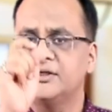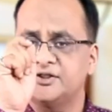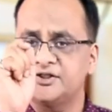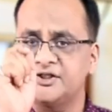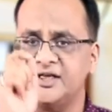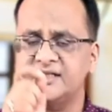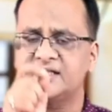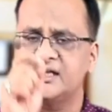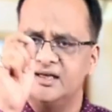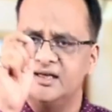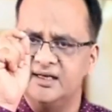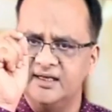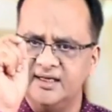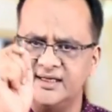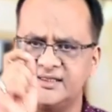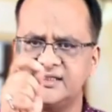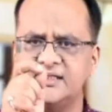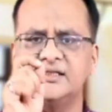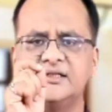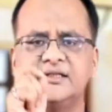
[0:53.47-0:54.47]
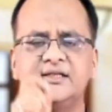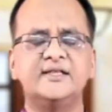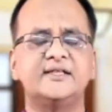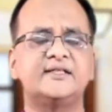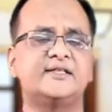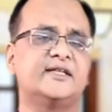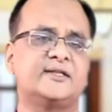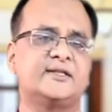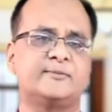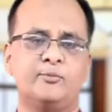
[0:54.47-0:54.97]
just listen these
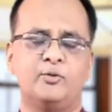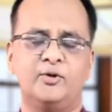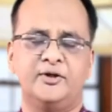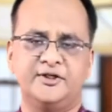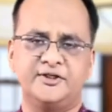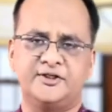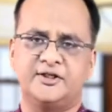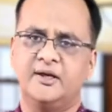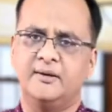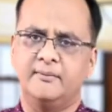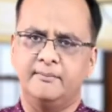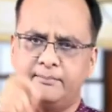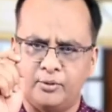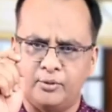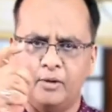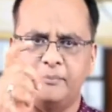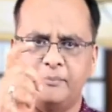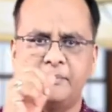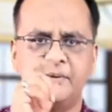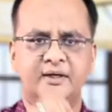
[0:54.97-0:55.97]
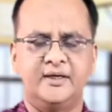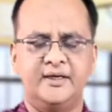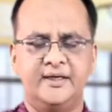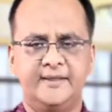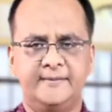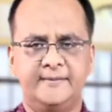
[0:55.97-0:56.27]
6 points properly.